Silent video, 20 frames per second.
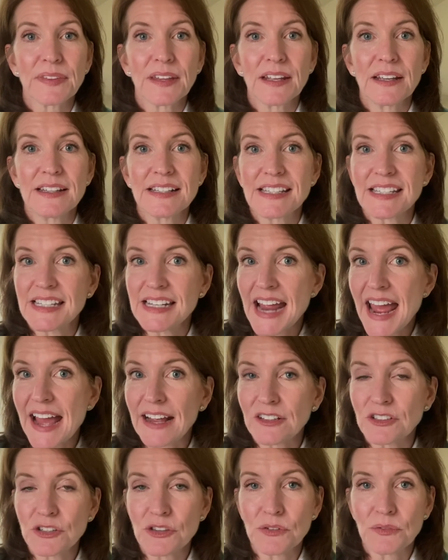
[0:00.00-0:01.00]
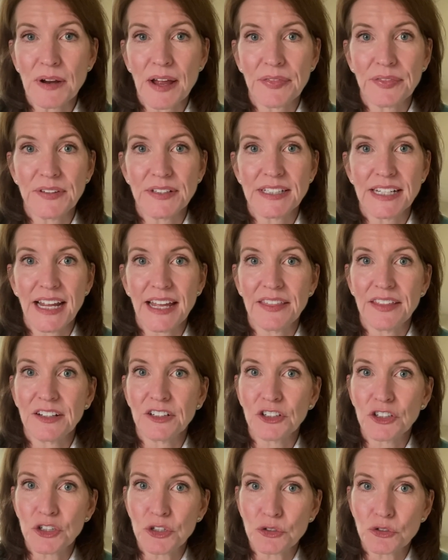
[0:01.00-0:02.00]
snacks throughout the day that
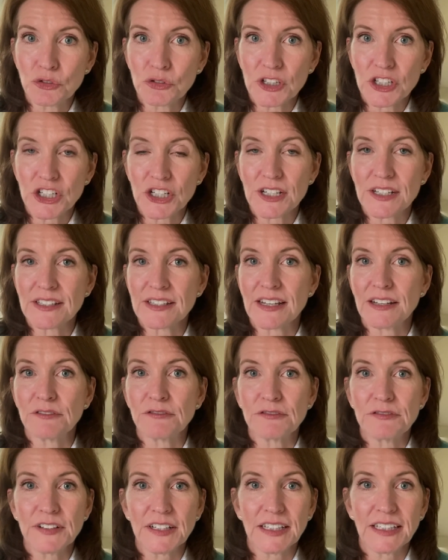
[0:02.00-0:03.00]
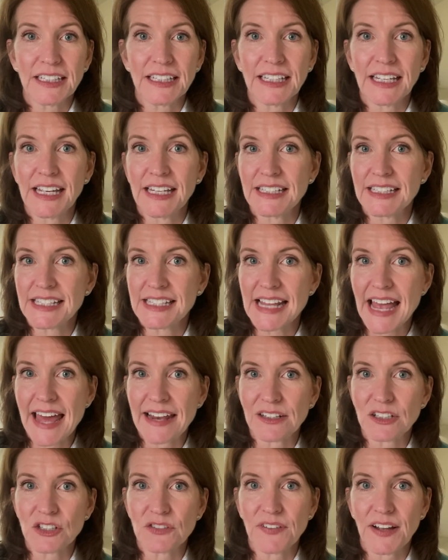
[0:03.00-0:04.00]
are nutritious and filling and
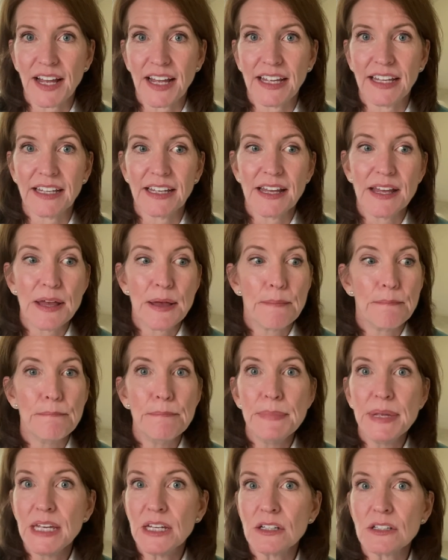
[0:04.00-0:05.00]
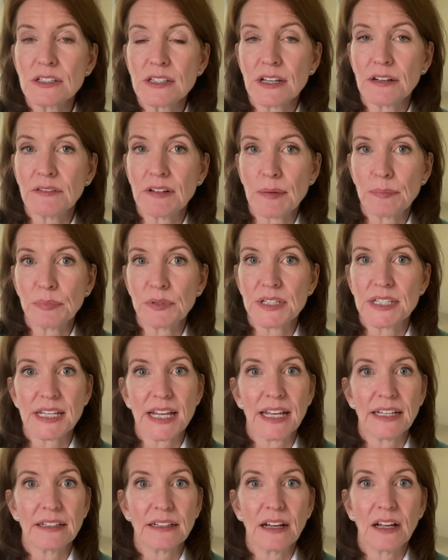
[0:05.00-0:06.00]
satisfying, meals that
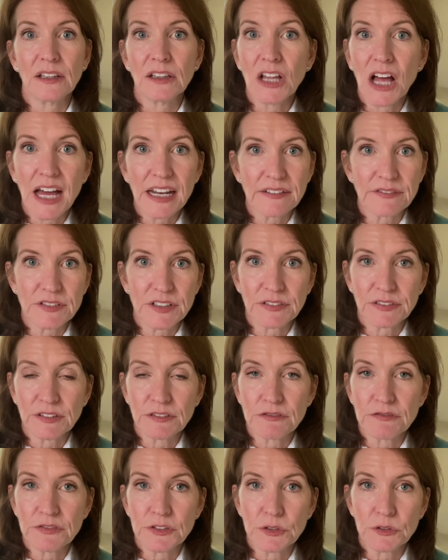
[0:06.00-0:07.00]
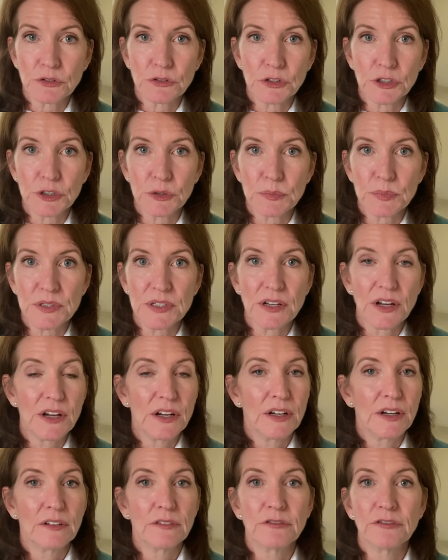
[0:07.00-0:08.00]
represent a lot of different food groups,
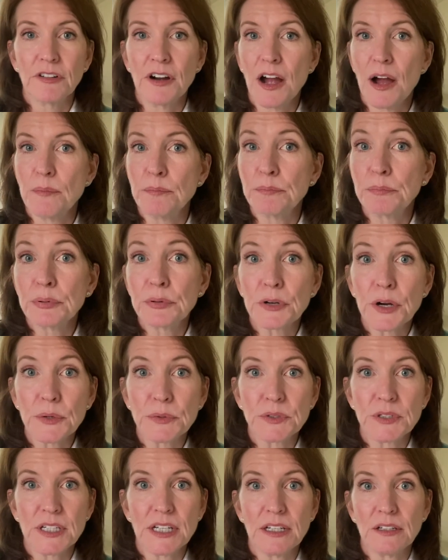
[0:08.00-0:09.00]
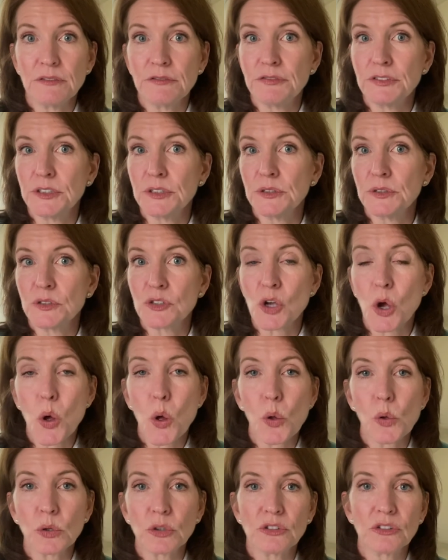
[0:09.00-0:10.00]
from protein foods,
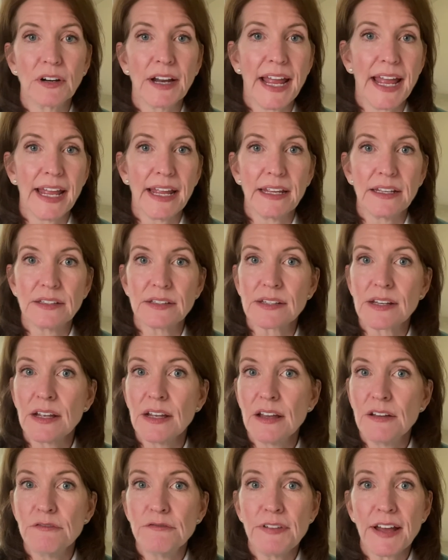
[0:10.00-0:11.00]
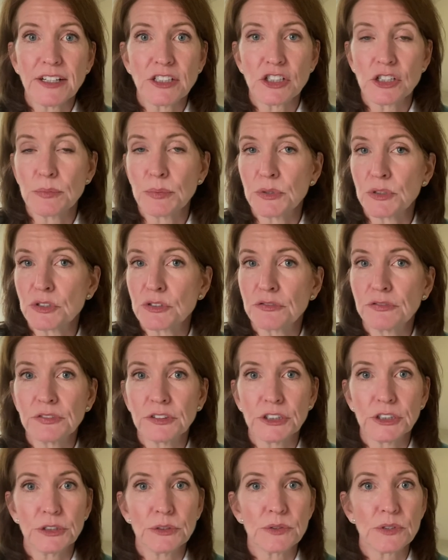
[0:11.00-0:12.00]
whole grains, vegetables,
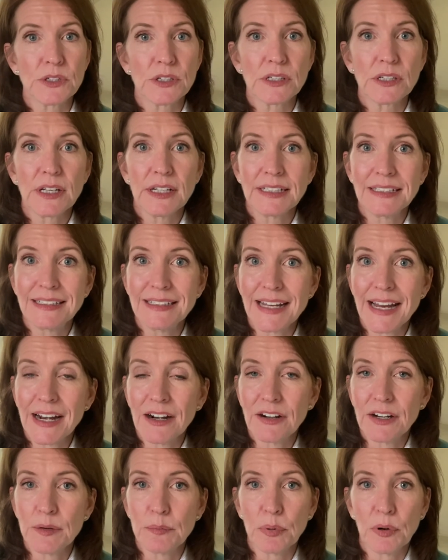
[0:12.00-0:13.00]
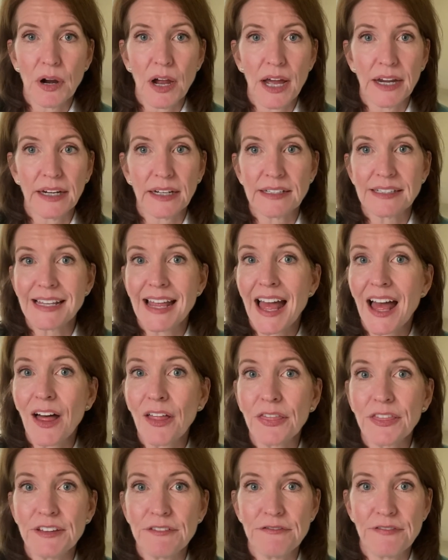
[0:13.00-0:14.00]
fruits, dairy products,
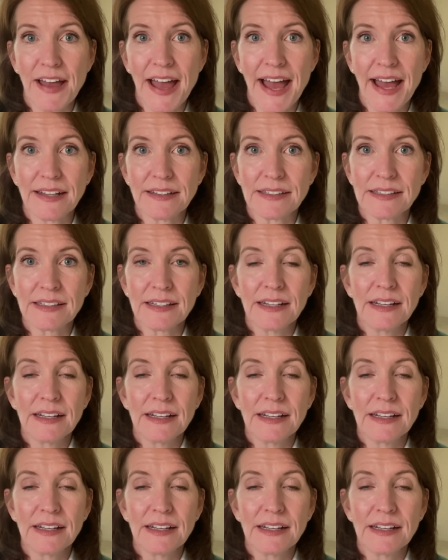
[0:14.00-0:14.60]
healthy fats.